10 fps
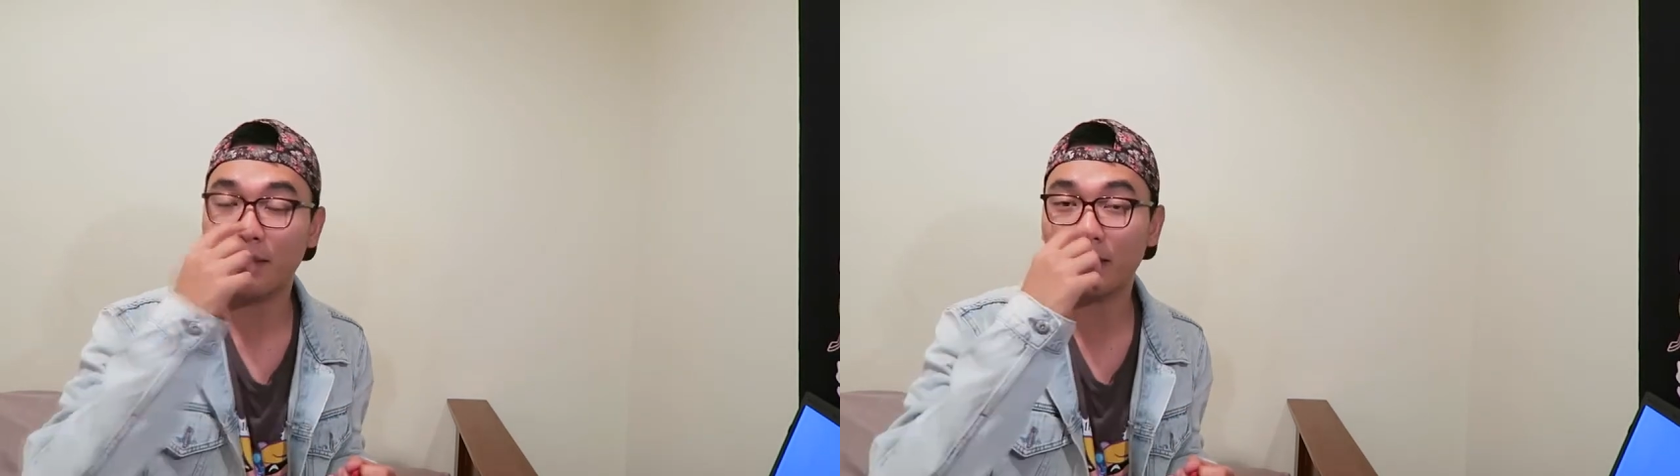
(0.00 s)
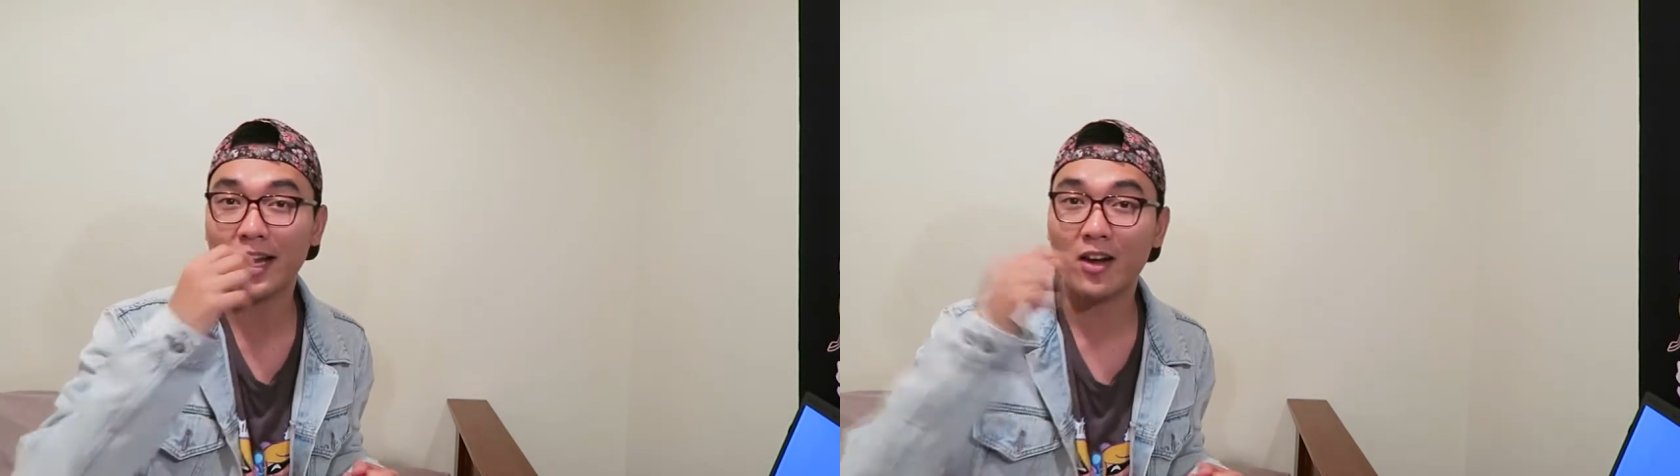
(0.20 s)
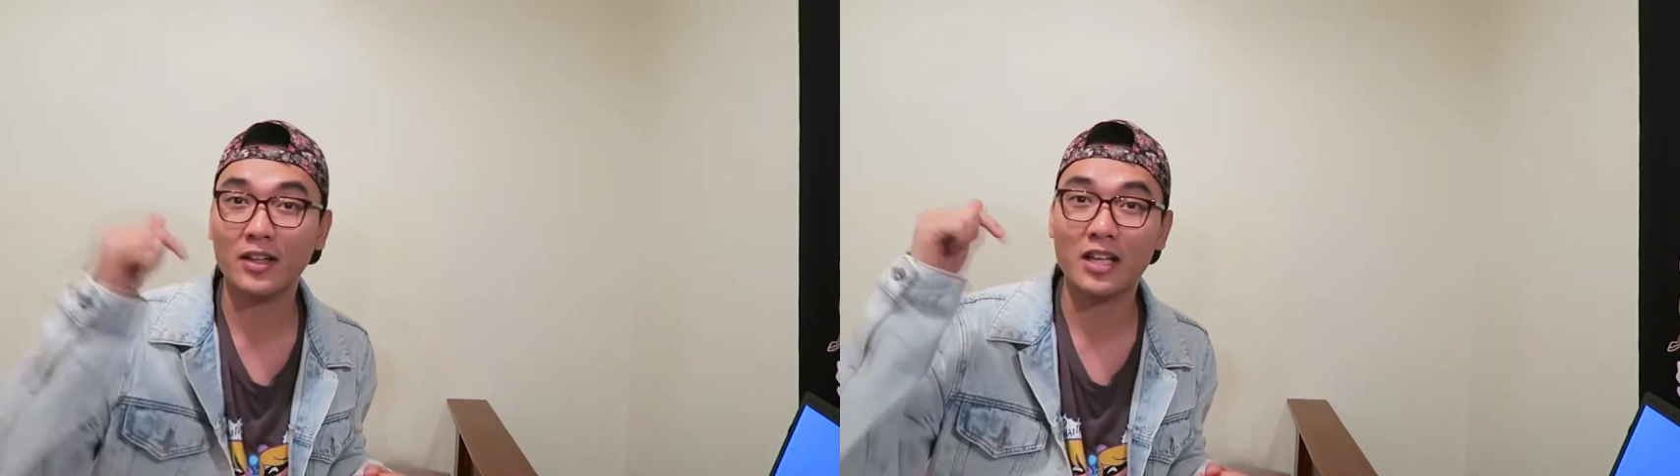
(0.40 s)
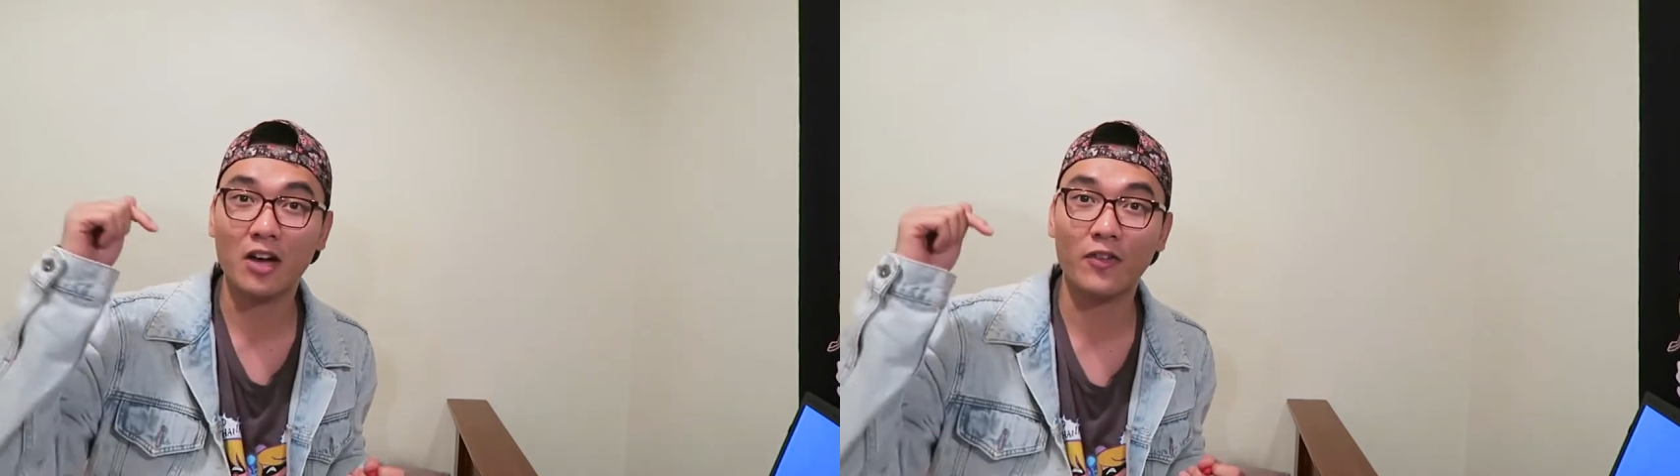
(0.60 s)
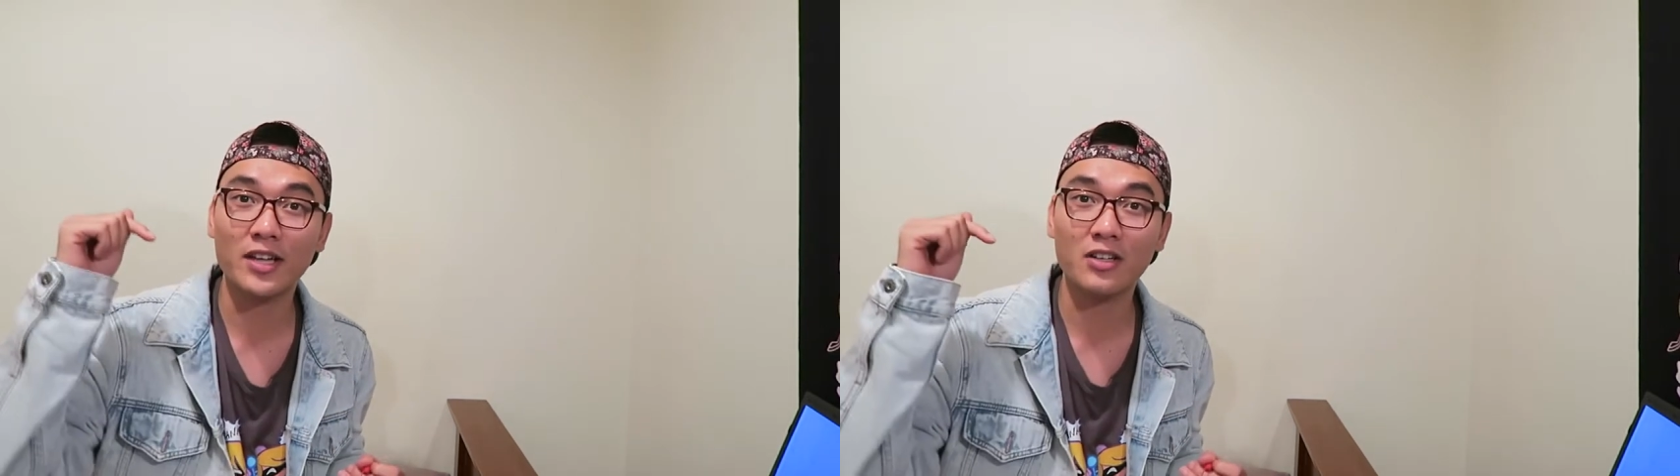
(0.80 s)
click on
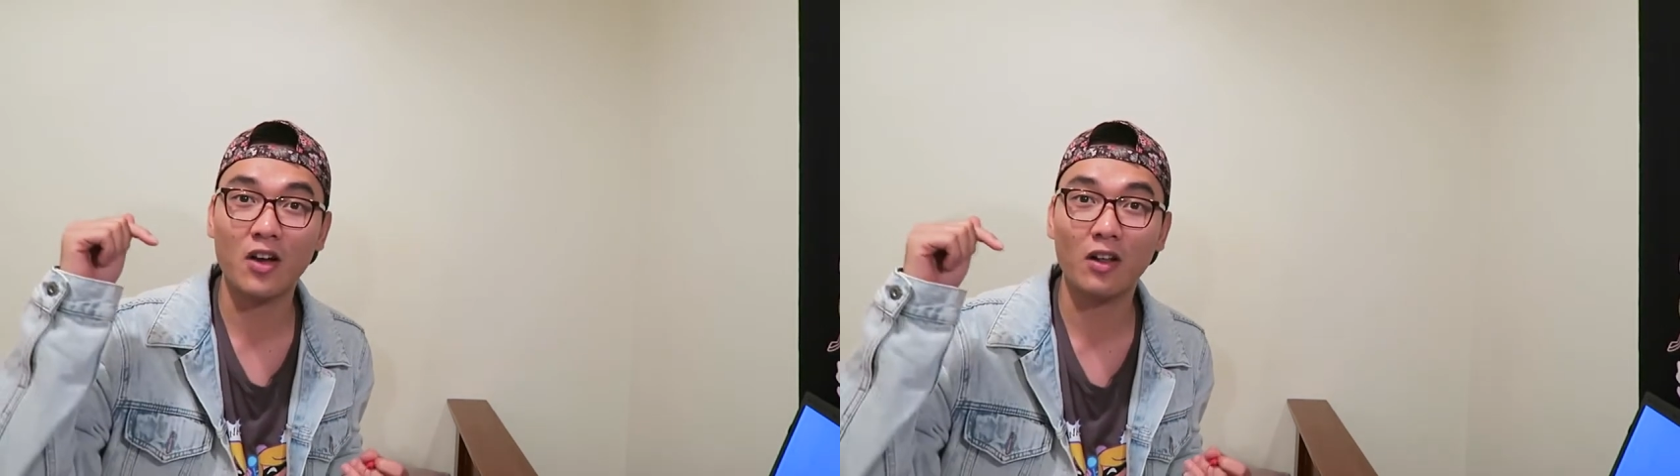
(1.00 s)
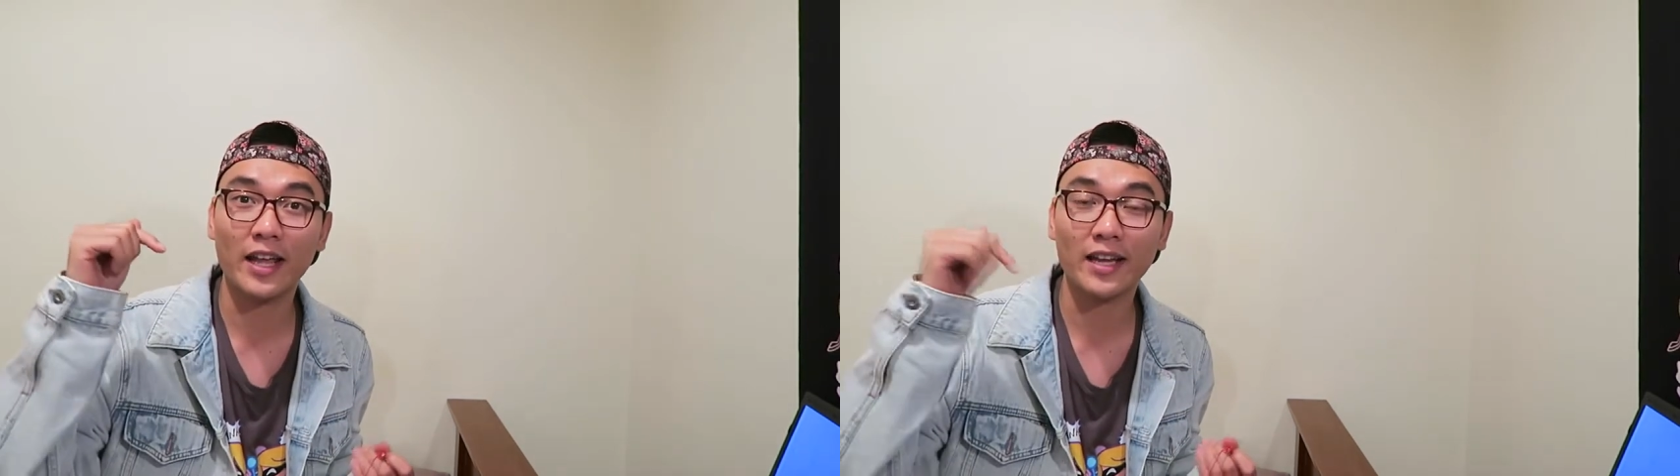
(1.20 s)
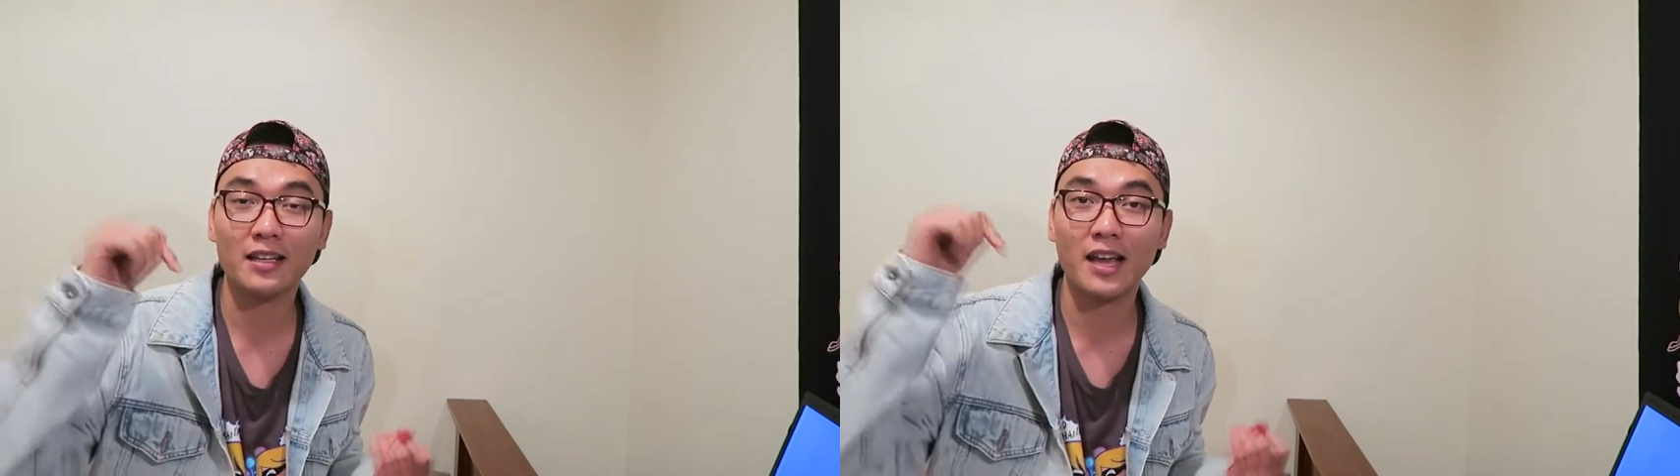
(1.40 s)
the original link